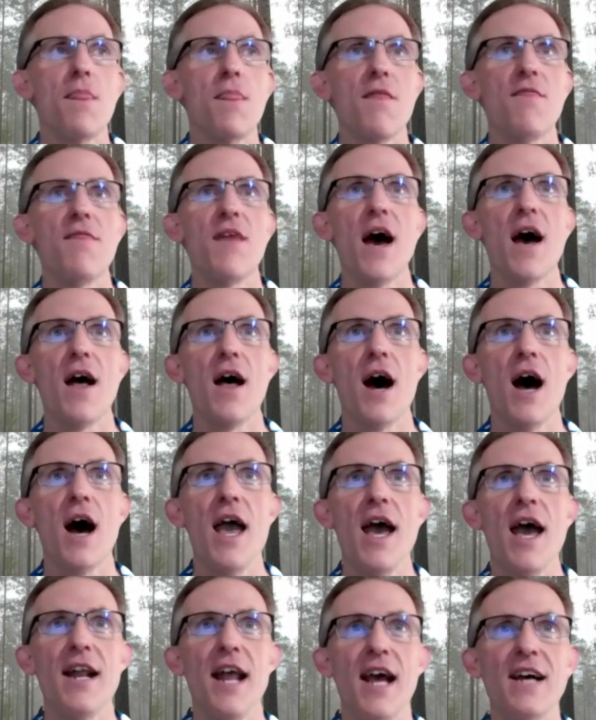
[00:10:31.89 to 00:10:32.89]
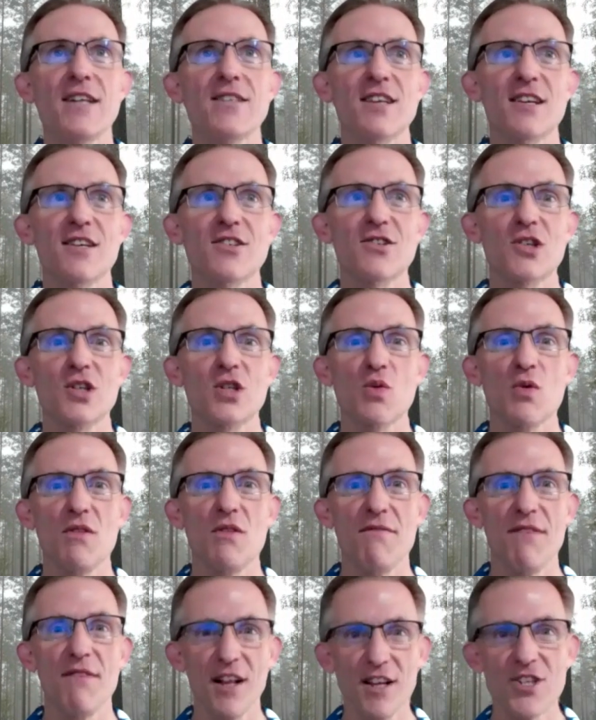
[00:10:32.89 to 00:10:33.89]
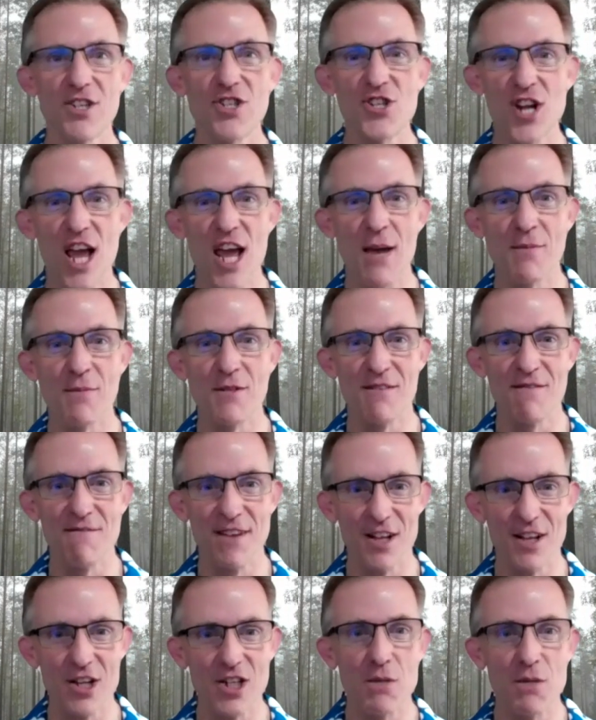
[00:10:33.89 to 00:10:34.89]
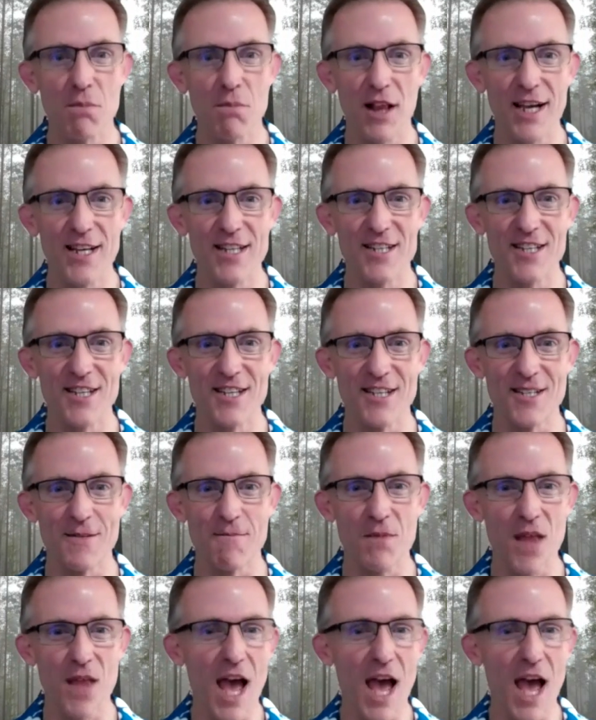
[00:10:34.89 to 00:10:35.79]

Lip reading: that I had ancestors with village names and village places.